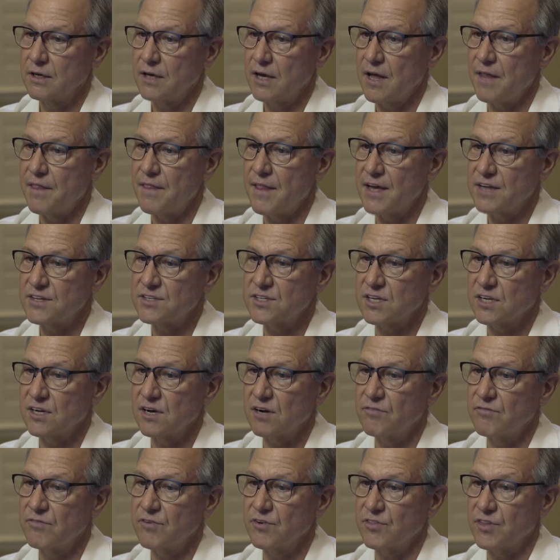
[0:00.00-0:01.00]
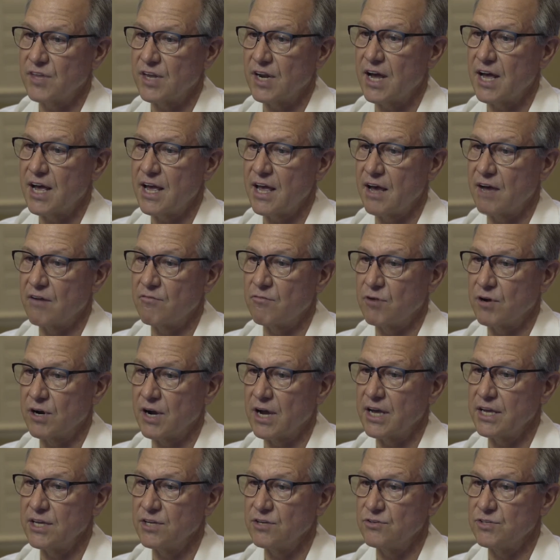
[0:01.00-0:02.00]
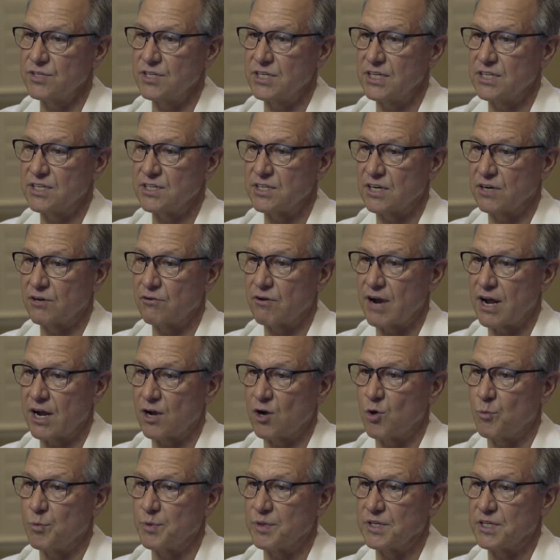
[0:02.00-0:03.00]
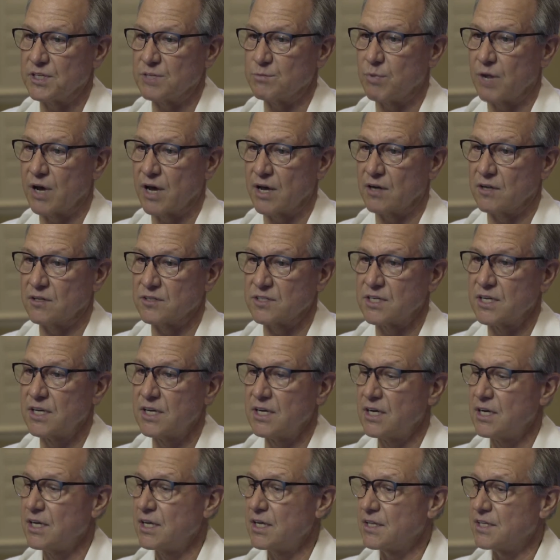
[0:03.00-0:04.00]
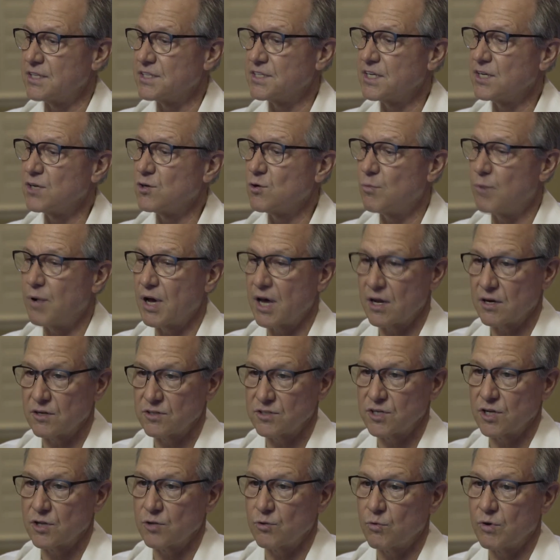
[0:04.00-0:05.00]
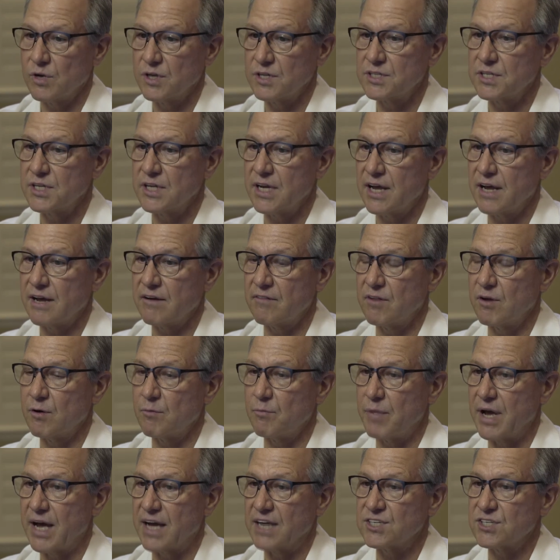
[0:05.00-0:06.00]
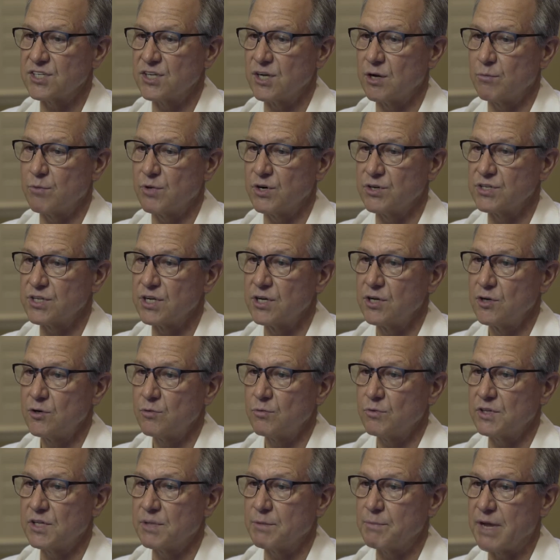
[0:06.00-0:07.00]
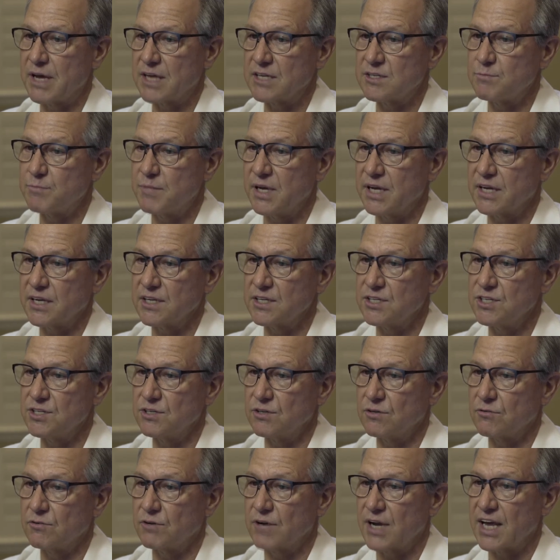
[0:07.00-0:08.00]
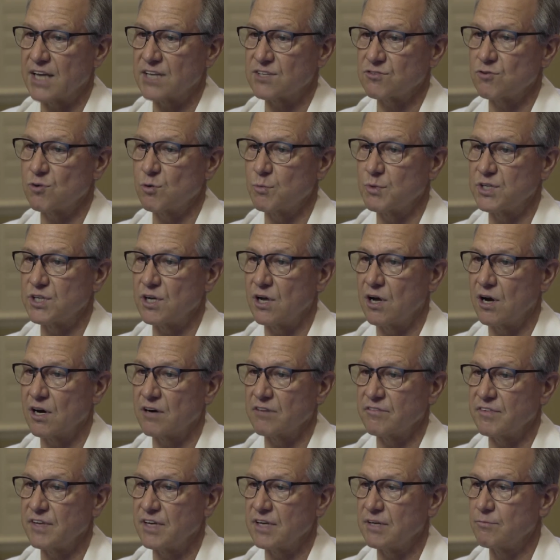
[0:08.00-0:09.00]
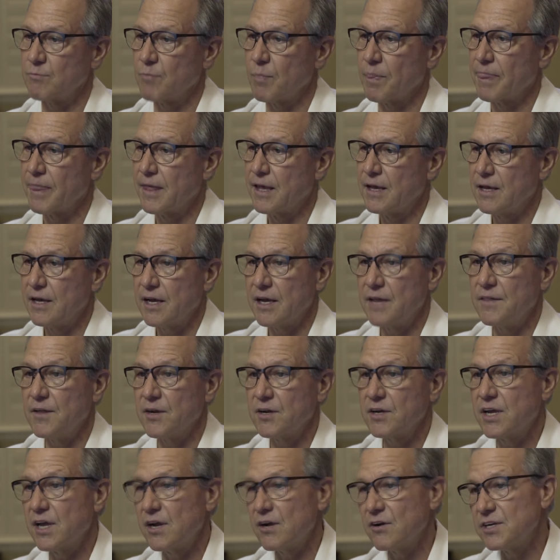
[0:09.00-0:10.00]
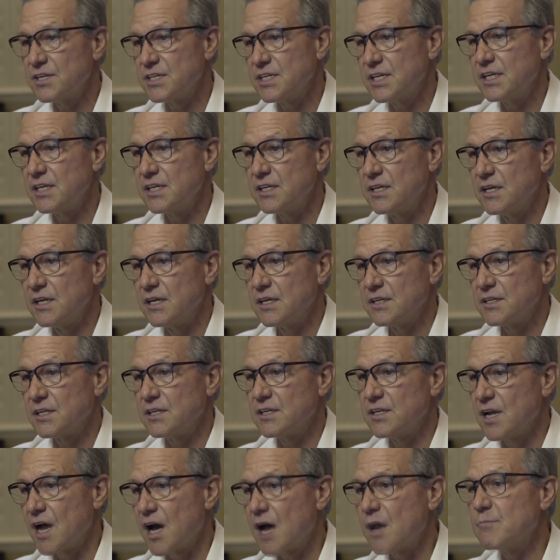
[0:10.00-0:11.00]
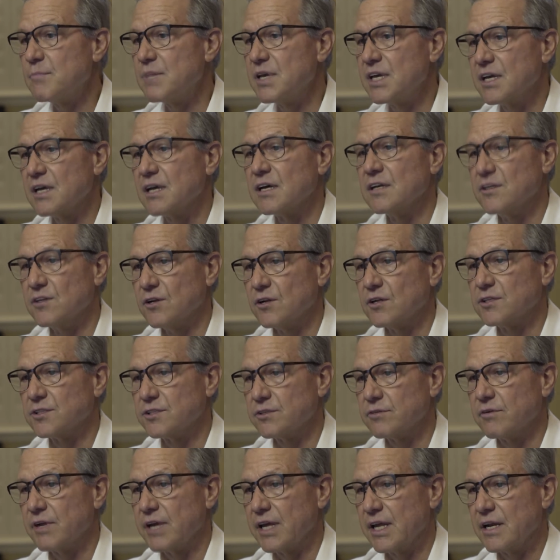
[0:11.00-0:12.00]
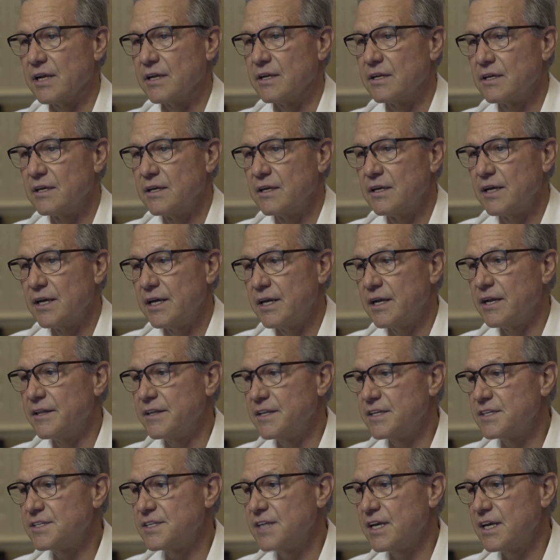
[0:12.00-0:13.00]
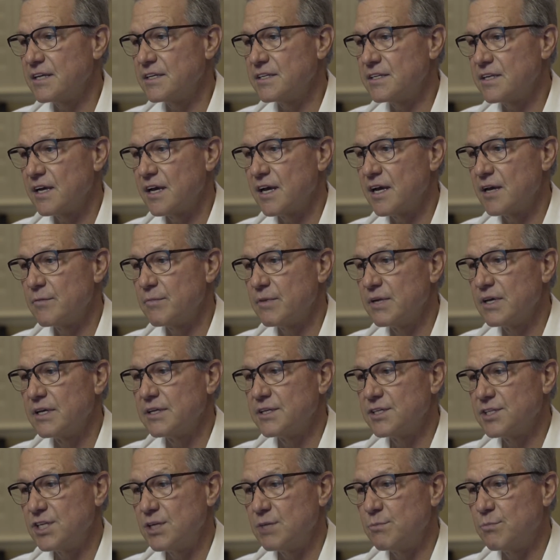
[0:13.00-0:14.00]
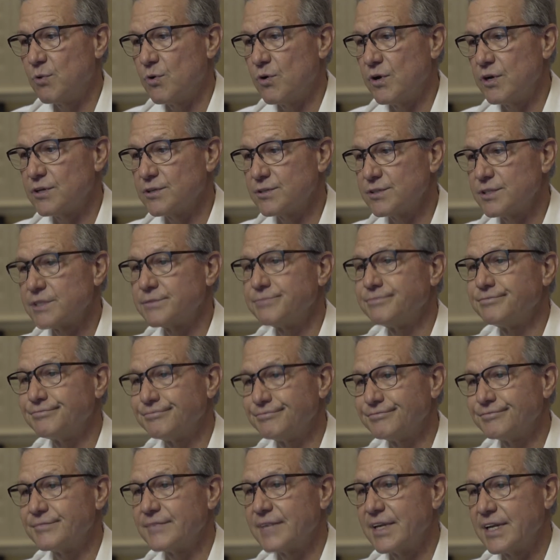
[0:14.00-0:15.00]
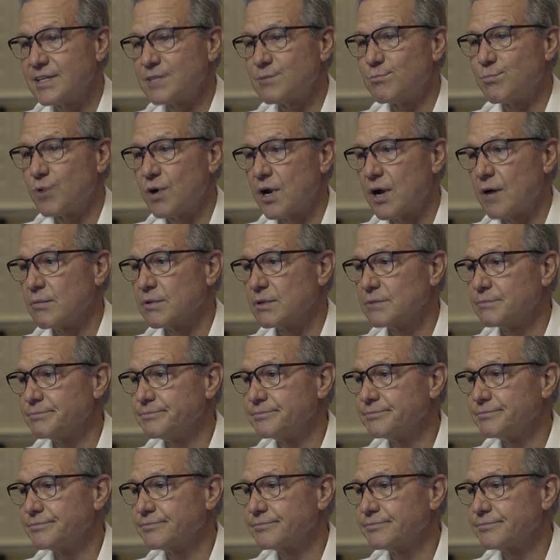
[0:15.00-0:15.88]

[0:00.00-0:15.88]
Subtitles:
And that's the comfort that I have when I use these and crack open these bottles. The single bottles are the ones that have their batch numbers with the mass spec and gas chromatography. And they're guaranteed to not be adulterated. And in this day and time, cheap oils, that's a problem.